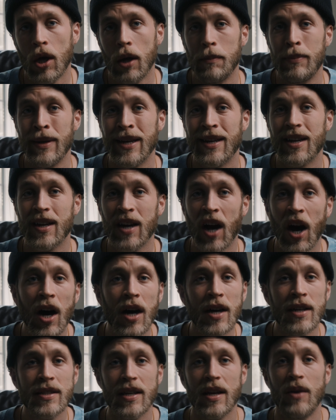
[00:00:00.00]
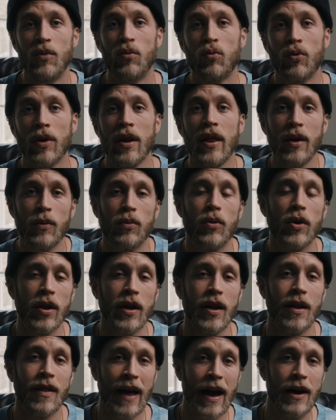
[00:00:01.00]
because it really, really
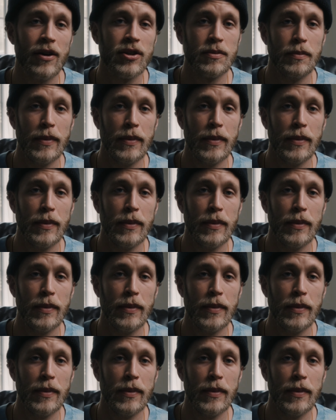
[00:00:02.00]
allows